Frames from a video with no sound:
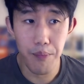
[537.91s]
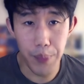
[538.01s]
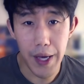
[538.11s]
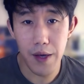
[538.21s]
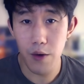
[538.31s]

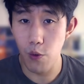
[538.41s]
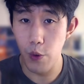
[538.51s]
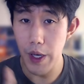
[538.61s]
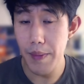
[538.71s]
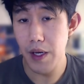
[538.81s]
but
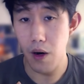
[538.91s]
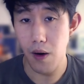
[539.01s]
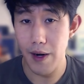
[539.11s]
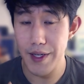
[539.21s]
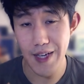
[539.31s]
women
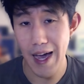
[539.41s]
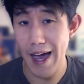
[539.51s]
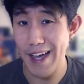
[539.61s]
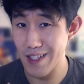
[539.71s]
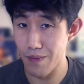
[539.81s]
are his
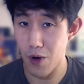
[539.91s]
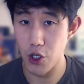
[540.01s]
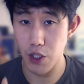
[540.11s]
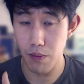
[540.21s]
highest margin